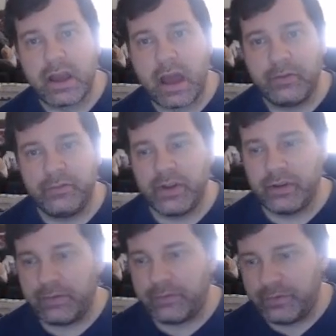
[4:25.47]
Very,
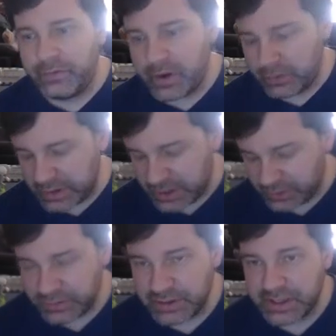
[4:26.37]
very
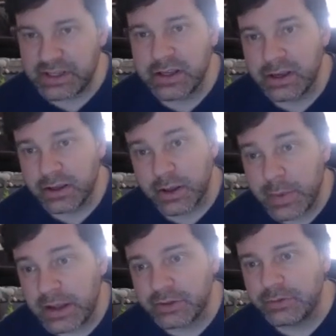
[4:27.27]
interesting
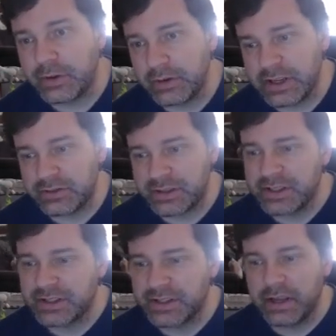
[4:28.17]
commander. Very interesting
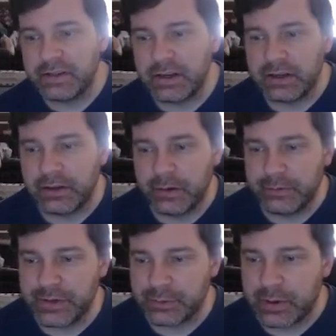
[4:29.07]
design. Love
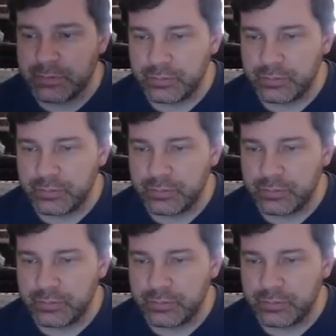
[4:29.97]
this one.